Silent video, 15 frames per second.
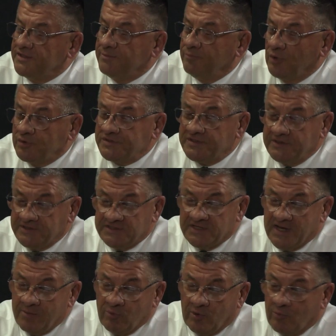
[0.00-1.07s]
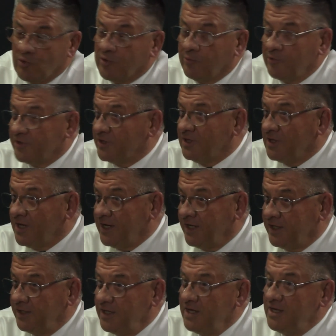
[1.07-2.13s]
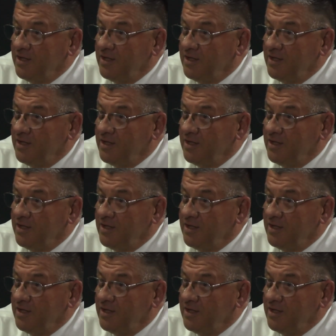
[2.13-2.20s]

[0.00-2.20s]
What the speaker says: most of the time when I'm working with a client,